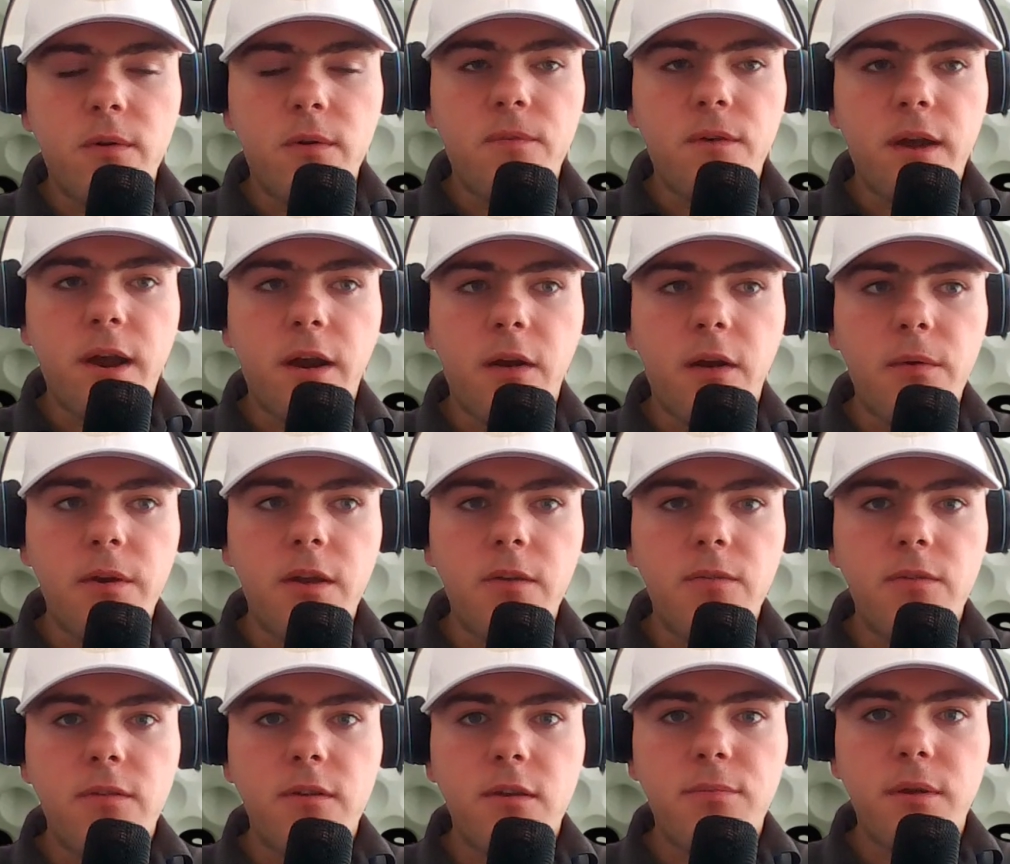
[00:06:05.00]
room for error when you
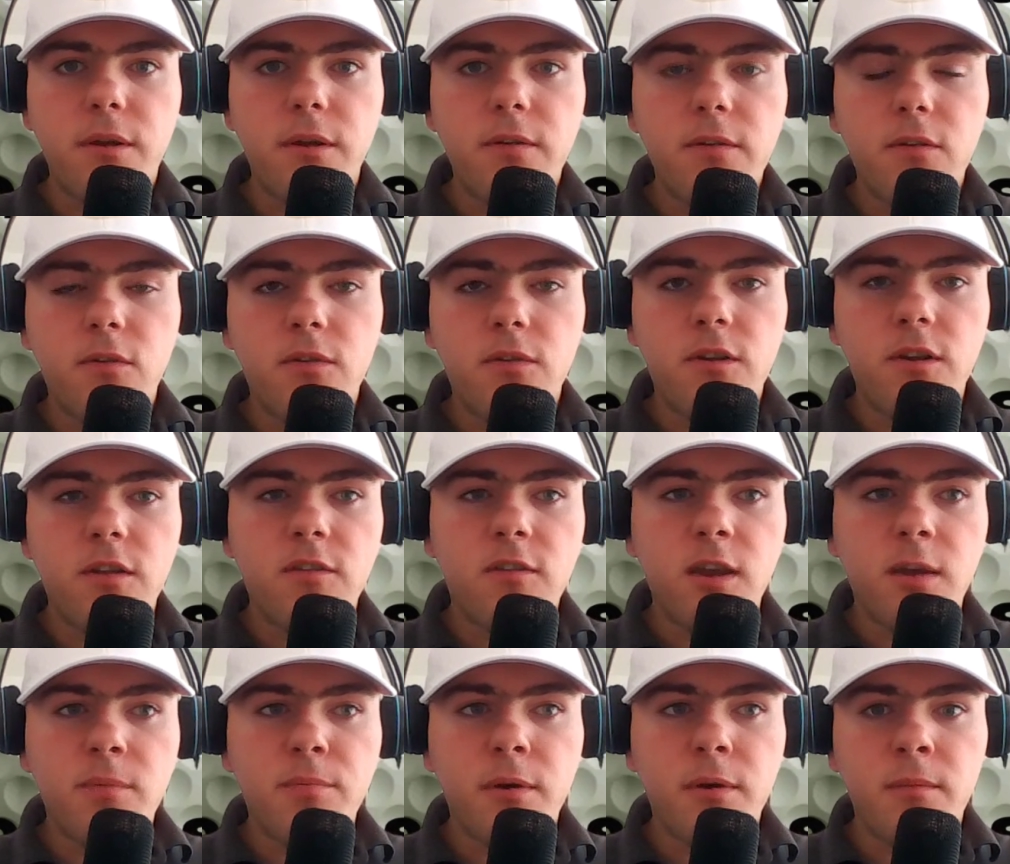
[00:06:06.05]
have 6 players. And who's going to
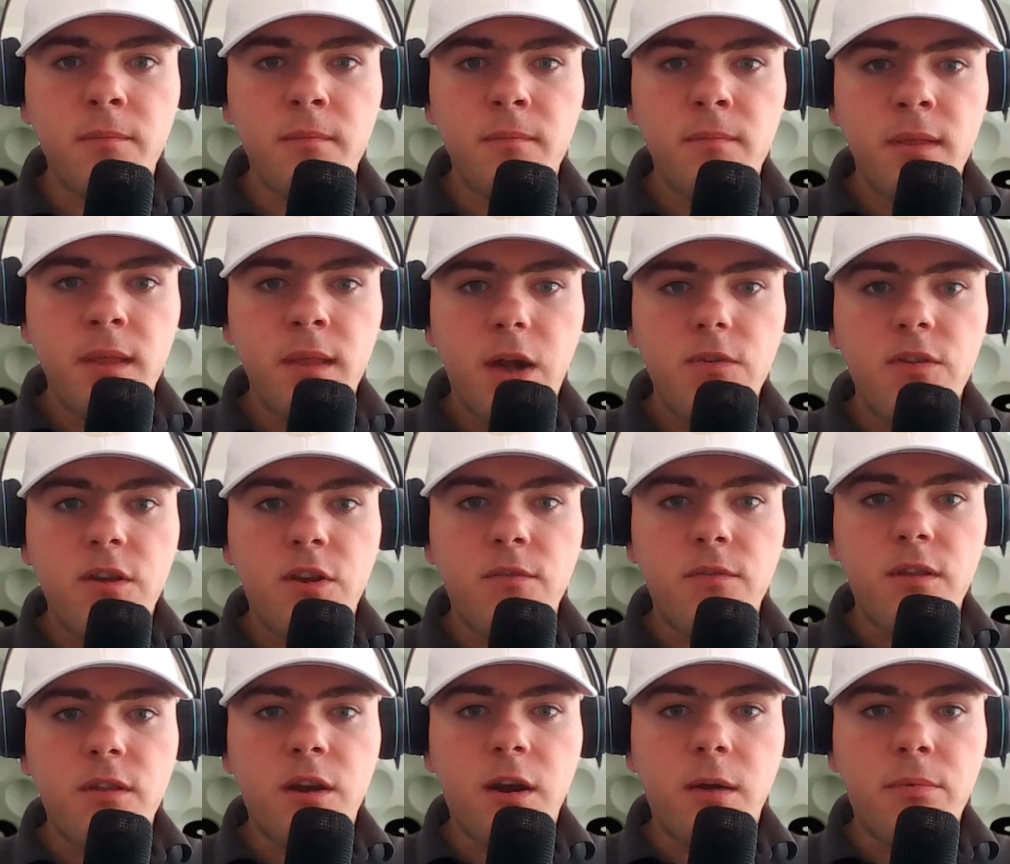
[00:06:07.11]
step up outside
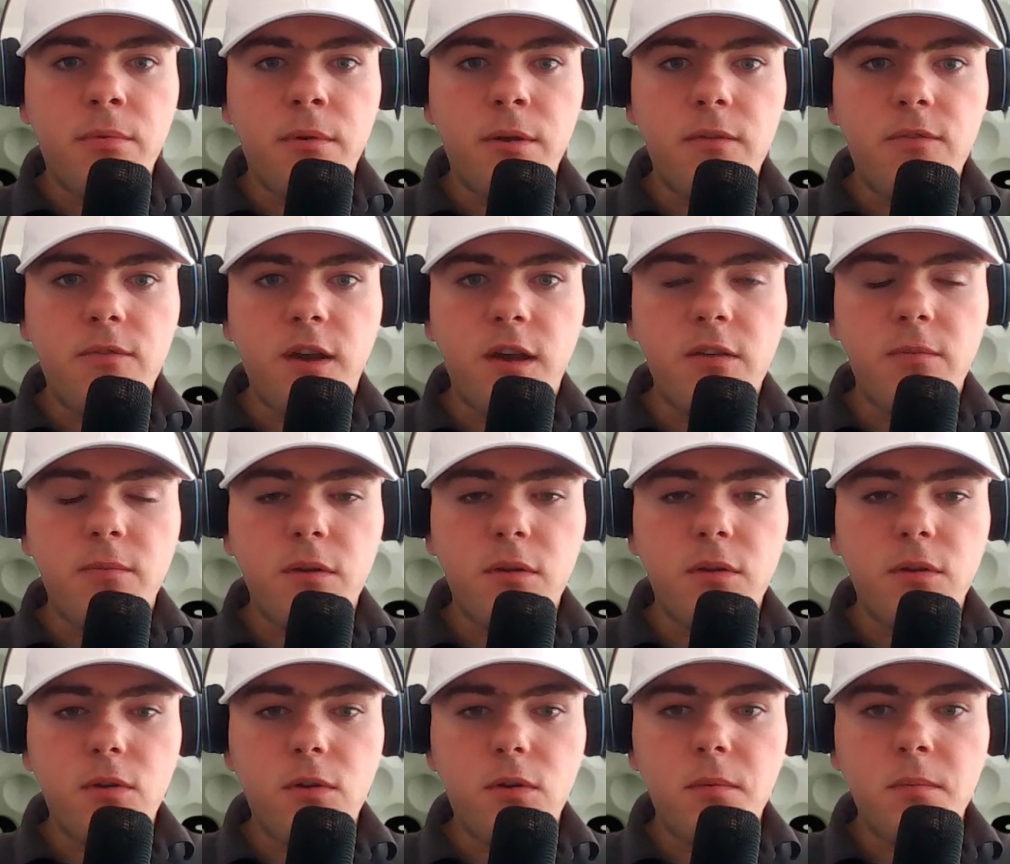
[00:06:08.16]
of the top three of Jasmine
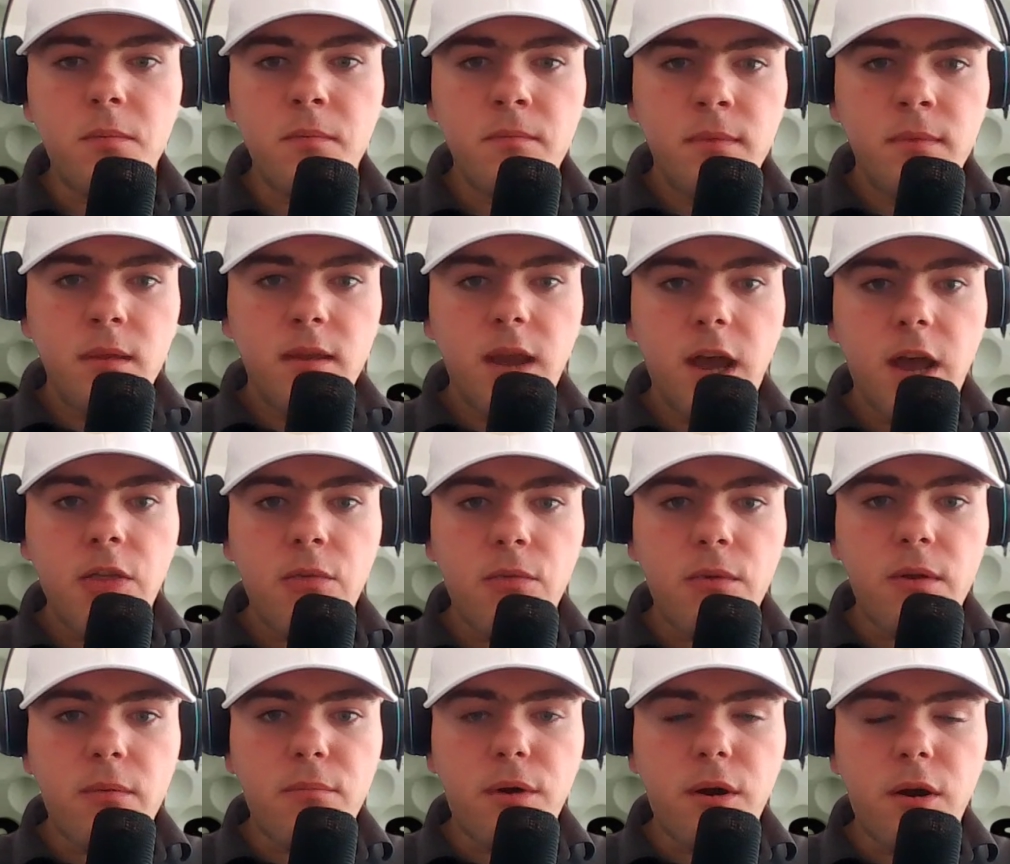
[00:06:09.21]
Koo,
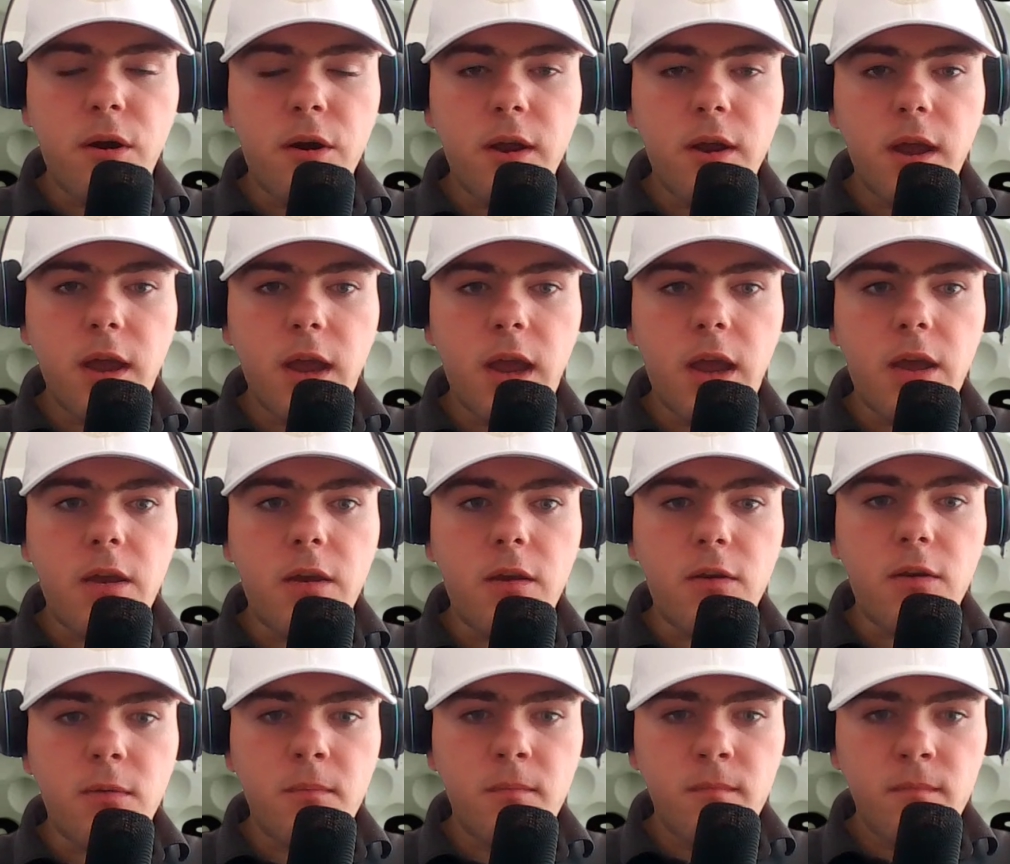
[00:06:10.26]
Catherine Park,
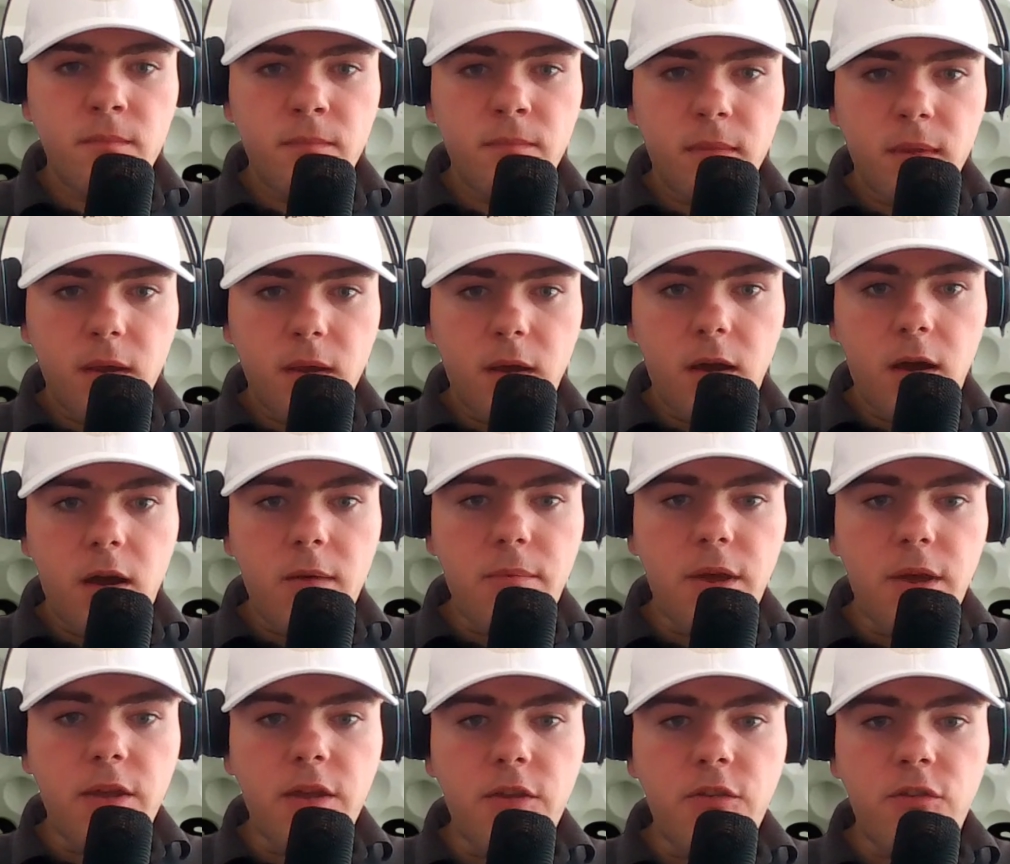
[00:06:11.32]
and
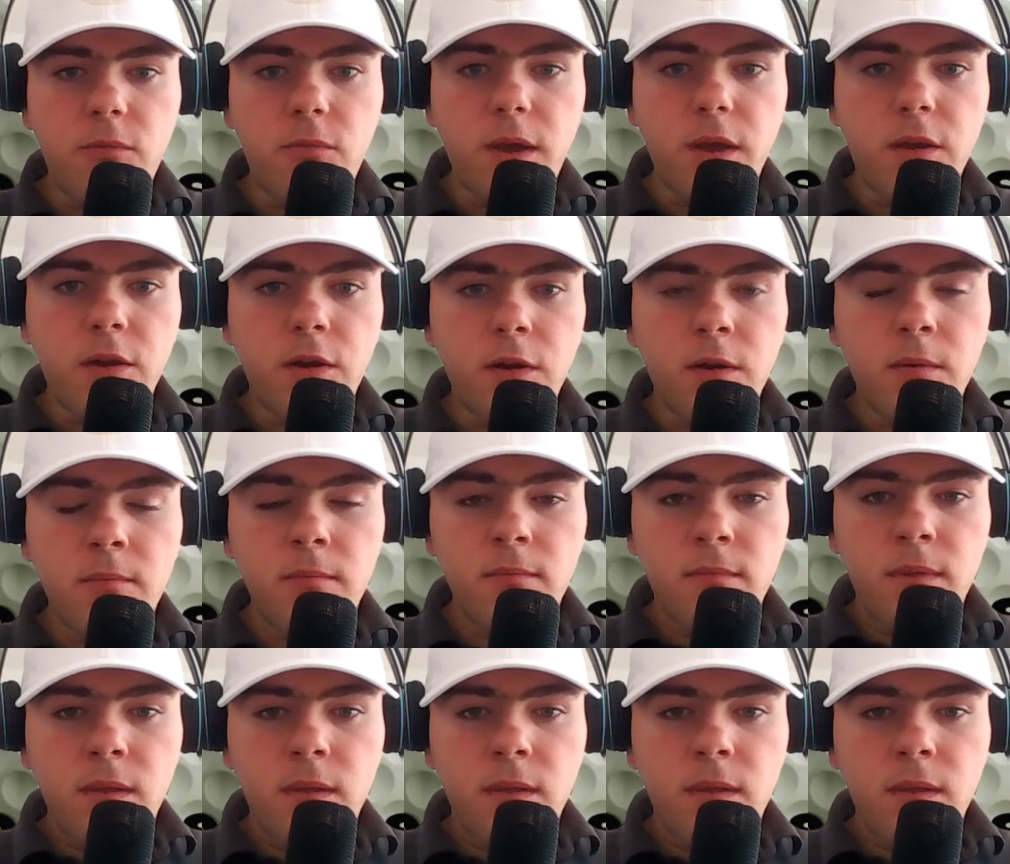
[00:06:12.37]
Bailey Shoemaker?